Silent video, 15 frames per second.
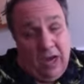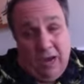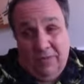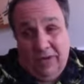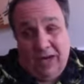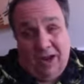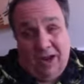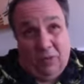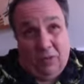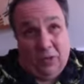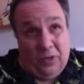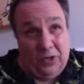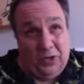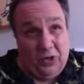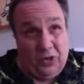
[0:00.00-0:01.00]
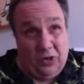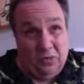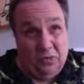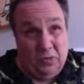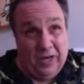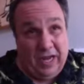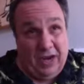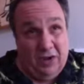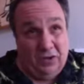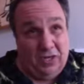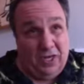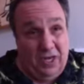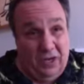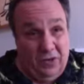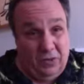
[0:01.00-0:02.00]
I mean, I work with Charles
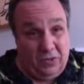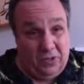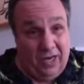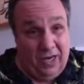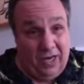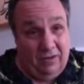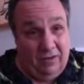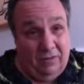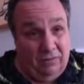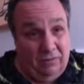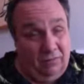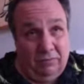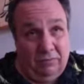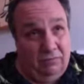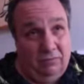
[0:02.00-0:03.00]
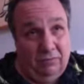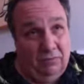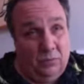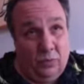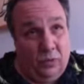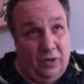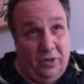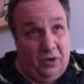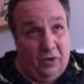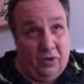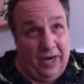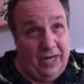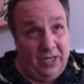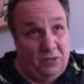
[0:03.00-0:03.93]
Bukowski, who's like one of the greatest,